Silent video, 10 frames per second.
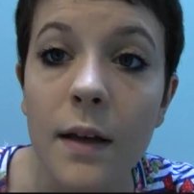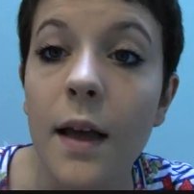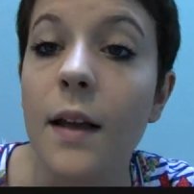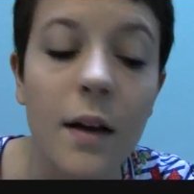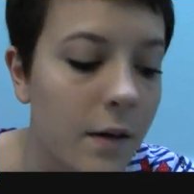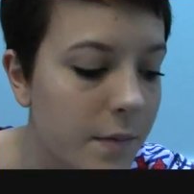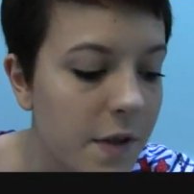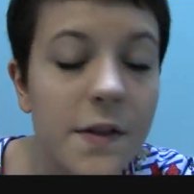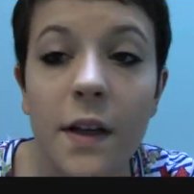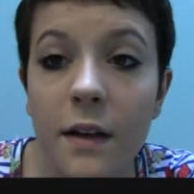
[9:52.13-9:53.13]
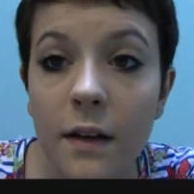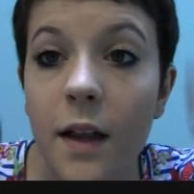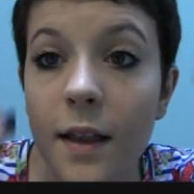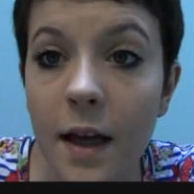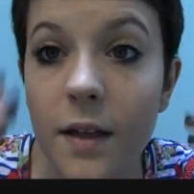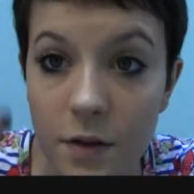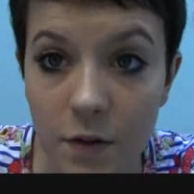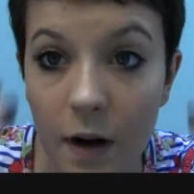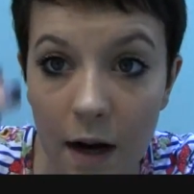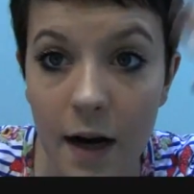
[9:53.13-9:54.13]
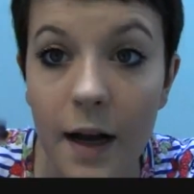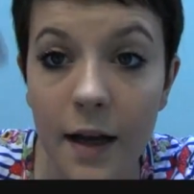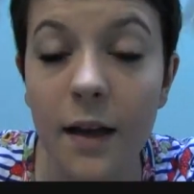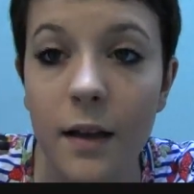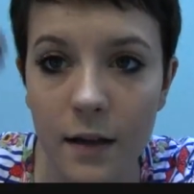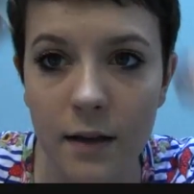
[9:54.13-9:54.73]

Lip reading: Okay, now I'm just going to let that dry.